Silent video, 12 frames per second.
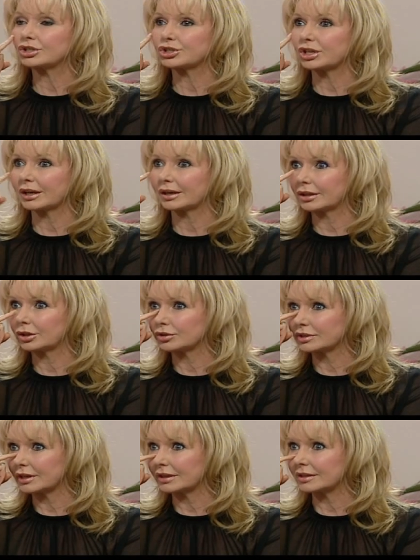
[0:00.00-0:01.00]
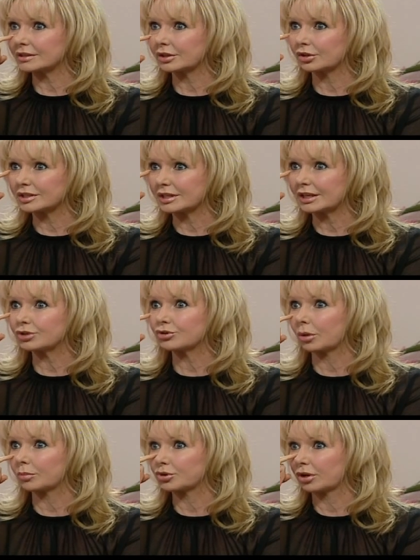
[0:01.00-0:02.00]
your cheek, and you'll see this little
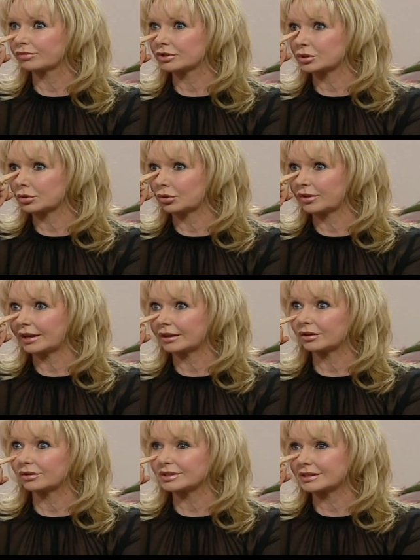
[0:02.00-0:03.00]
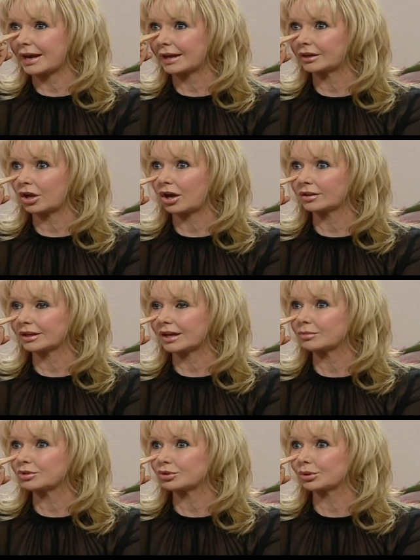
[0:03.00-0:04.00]
teardrop trough, it's called, that little sad line that
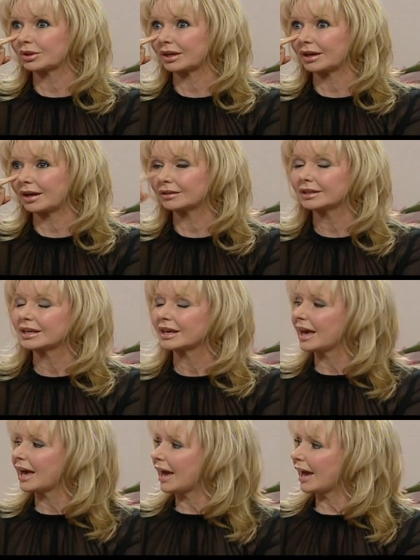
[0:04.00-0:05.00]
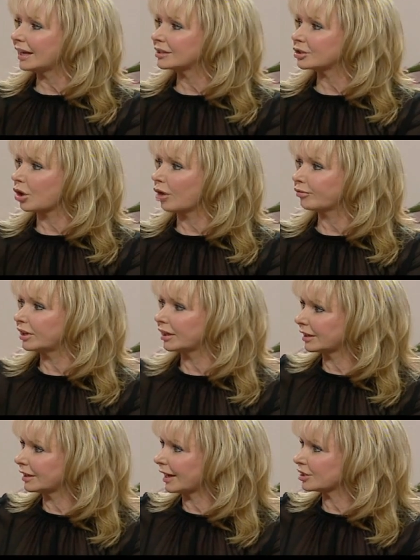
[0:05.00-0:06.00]
comes through here, and often it
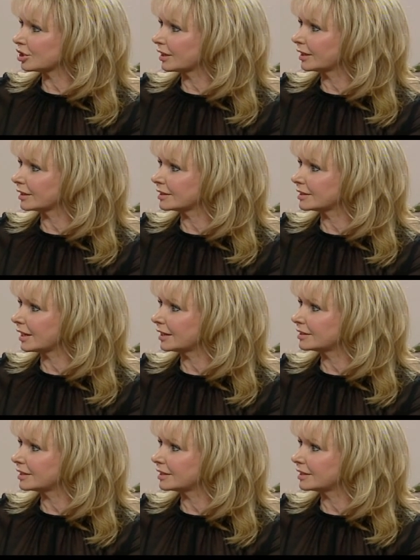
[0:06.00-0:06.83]
can actually extend